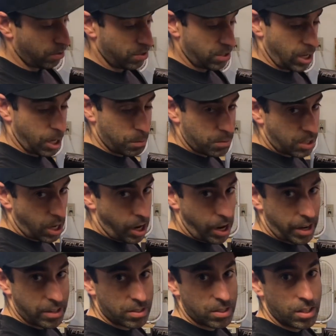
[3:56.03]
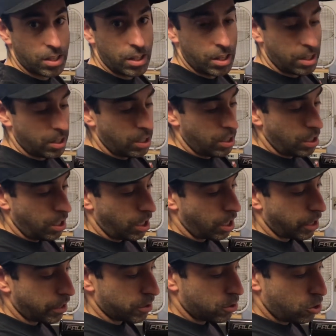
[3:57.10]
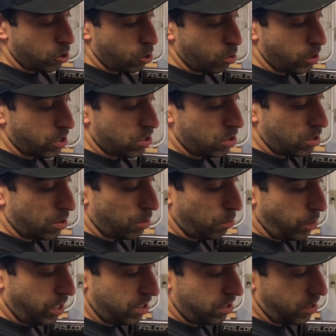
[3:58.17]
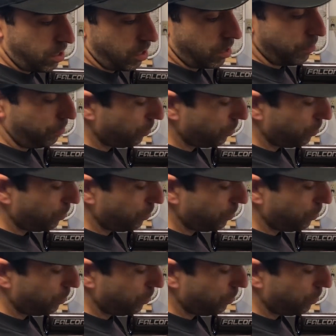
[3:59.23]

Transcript: same size uh, two inch piston